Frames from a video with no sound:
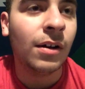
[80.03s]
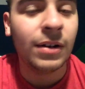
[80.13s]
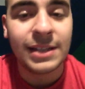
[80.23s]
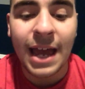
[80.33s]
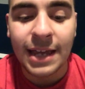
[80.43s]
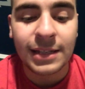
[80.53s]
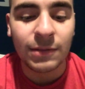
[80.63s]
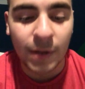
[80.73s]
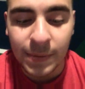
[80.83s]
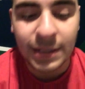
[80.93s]
on his ass.
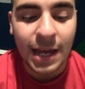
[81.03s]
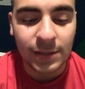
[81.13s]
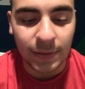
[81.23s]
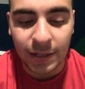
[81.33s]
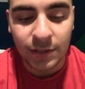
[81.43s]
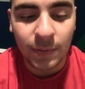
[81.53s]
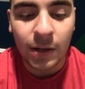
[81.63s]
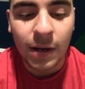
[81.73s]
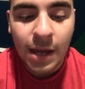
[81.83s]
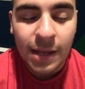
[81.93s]
He wiped his ass with it as
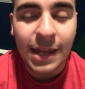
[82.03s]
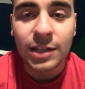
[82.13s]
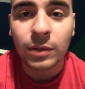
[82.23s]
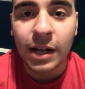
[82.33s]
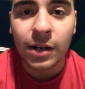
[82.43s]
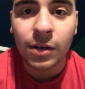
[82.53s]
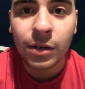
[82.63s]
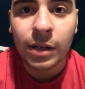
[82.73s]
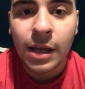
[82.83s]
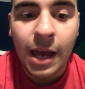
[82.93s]
well. That's what I
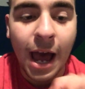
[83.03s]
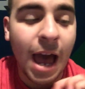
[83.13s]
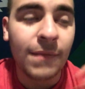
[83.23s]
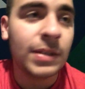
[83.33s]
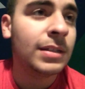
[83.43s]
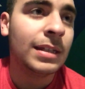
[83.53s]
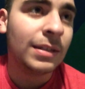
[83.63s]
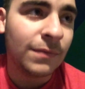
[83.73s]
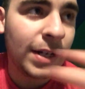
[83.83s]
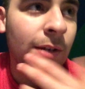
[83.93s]
heard. I haven't
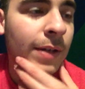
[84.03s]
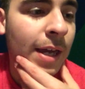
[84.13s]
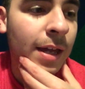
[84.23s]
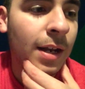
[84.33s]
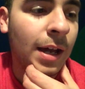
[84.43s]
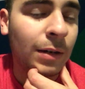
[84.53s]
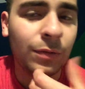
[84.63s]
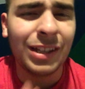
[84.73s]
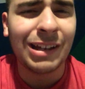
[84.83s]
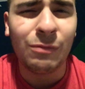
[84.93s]
seen the video yet. I
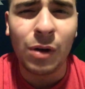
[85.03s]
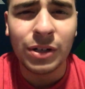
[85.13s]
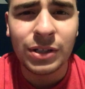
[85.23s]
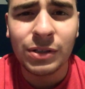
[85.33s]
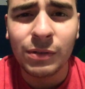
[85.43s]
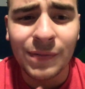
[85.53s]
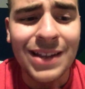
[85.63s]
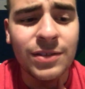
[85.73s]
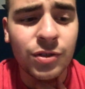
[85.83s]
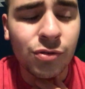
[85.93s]
don't think I want to, if
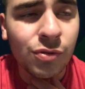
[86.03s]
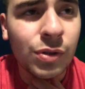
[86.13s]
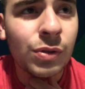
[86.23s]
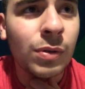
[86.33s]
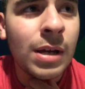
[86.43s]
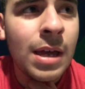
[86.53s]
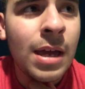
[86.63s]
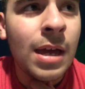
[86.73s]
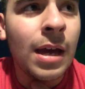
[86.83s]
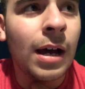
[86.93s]
that's true.
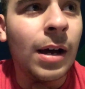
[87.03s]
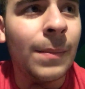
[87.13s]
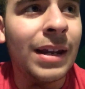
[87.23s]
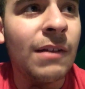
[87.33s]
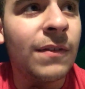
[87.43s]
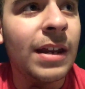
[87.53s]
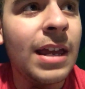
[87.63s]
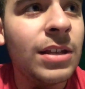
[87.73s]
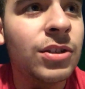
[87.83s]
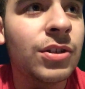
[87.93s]
And if it
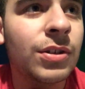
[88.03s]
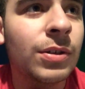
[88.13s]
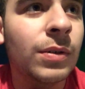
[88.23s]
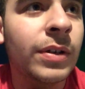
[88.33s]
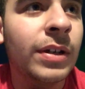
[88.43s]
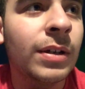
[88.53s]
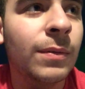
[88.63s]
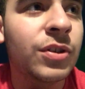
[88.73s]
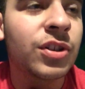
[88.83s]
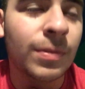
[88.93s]
is true,
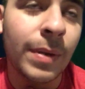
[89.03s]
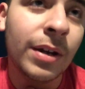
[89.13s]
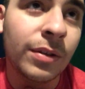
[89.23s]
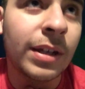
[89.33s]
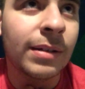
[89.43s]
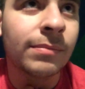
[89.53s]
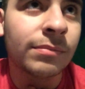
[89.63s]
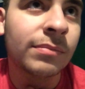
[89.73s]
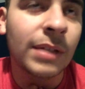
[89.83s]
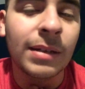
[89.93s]
which apparently
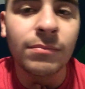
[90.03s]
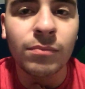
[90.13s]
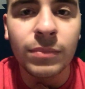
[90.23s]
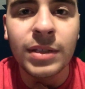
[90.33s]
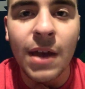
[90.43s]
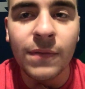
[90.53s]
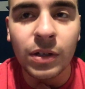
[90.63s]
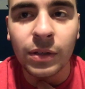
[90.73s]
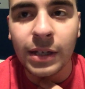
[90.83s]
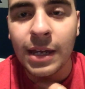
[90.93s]
it
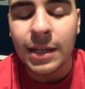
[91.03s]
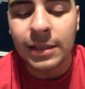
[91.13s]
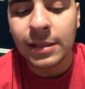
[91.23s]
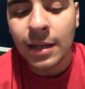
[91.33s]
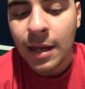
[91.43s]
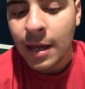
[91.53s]
definitely is,